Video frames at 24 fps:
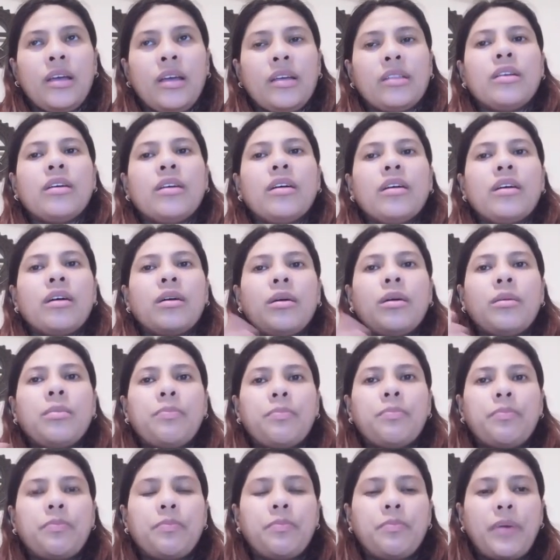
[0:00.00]
the
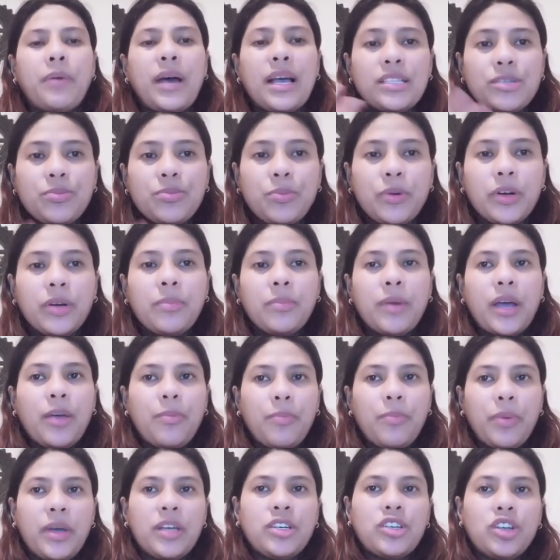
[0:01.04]
passport
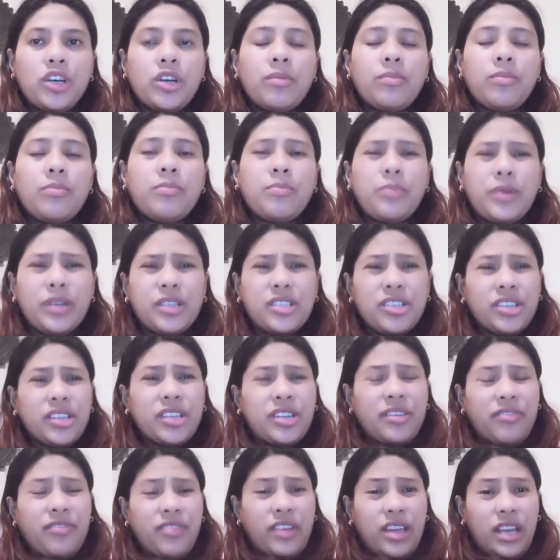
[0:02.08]
bio page and birth
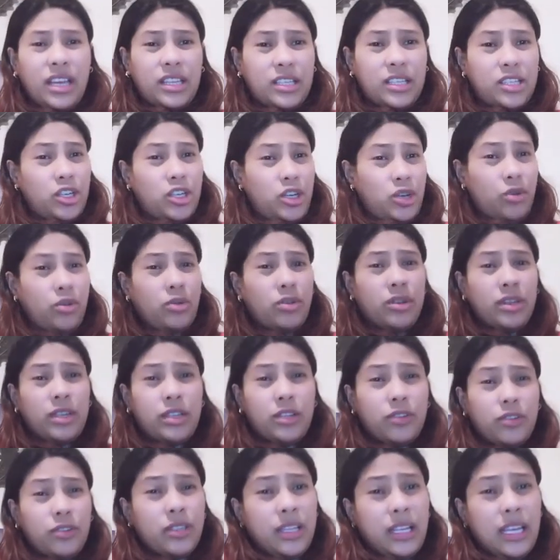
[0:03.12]
certificate is
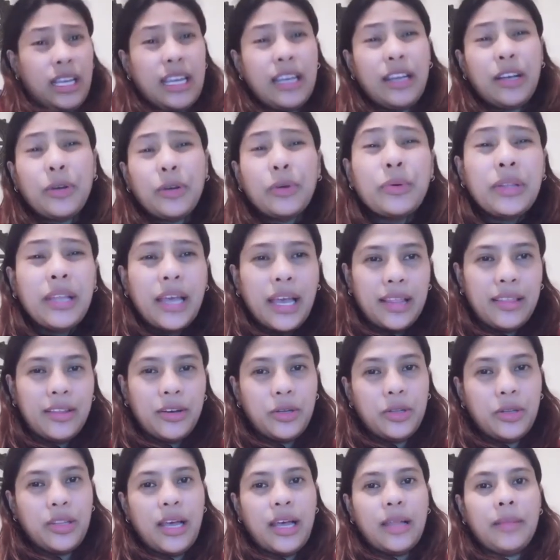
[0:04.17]
included
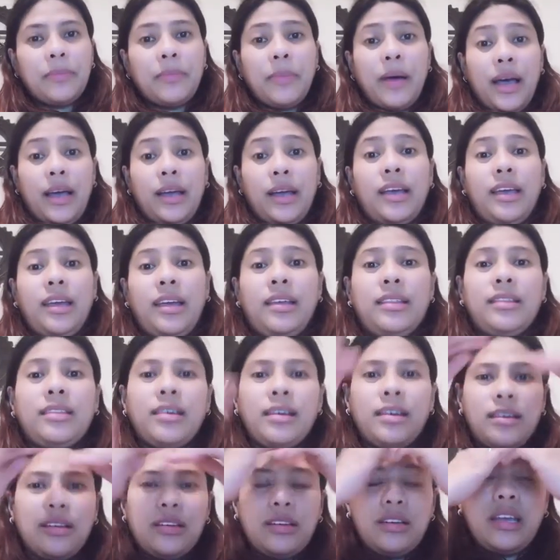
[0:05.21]
on that packet.
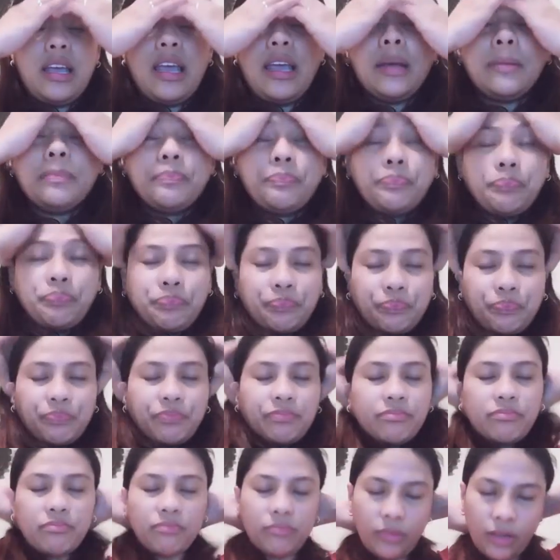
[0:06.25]
Okay,
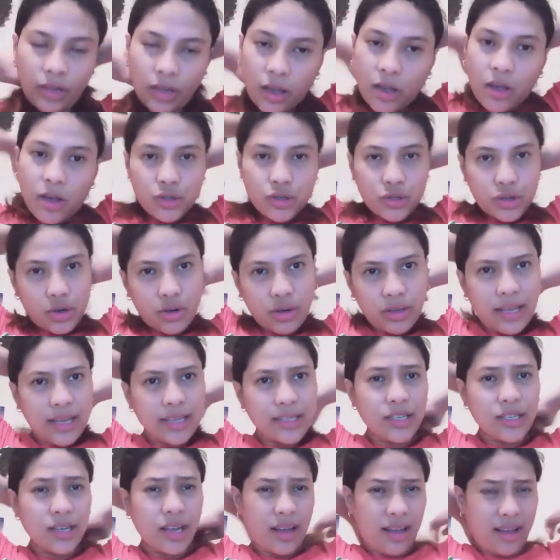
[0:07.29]
so
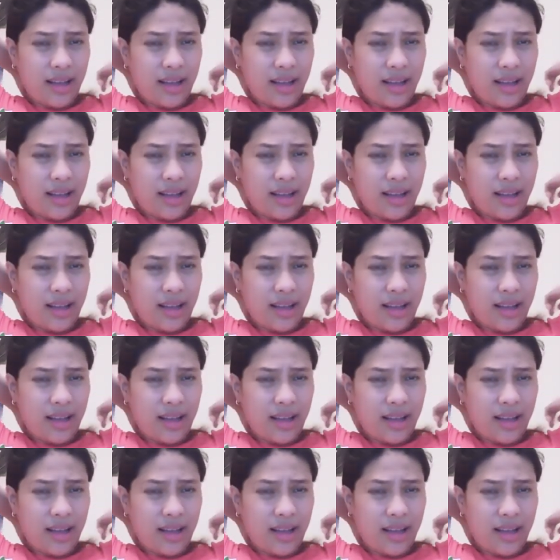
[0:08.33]
that's